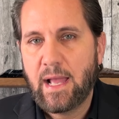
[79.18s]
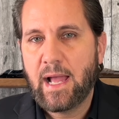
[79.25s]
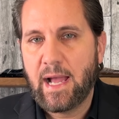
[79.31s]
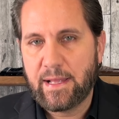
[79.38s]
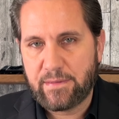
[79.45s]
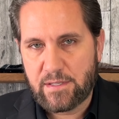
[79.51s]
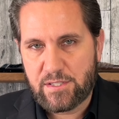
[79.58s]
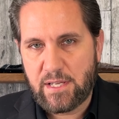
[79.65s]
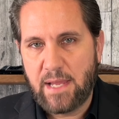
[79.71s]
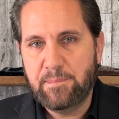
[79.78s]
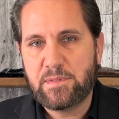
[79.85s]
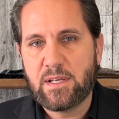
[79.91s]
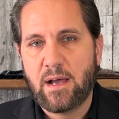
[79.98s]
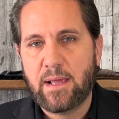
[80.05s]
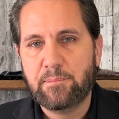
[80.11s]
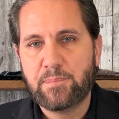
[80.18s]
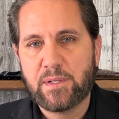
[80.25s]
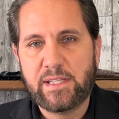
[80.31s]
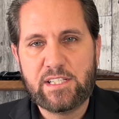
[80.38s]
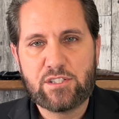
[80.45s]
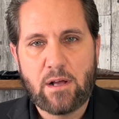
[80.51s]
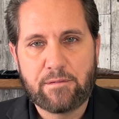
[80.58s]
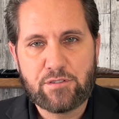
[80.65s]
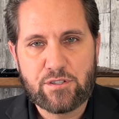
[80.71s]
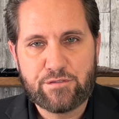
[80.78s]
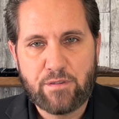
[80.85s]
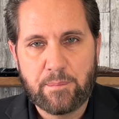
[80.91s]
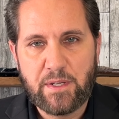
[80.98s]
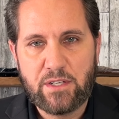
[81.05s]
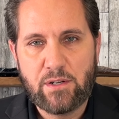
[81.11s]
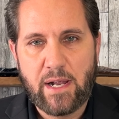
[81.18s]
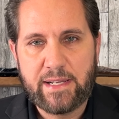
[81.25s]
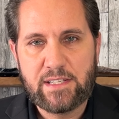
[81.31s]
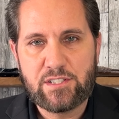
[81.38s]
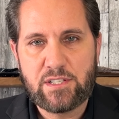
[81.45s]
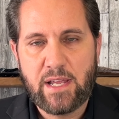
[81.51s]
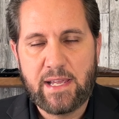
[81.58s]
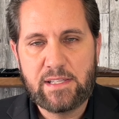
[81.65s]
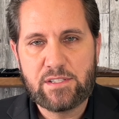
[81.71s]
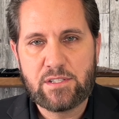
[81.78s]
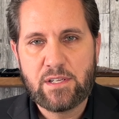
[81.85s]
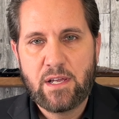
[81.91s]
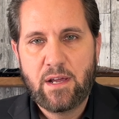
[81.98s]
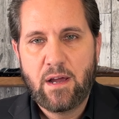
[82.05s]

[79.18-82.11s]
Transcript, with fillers: At the same time, police officers from the United States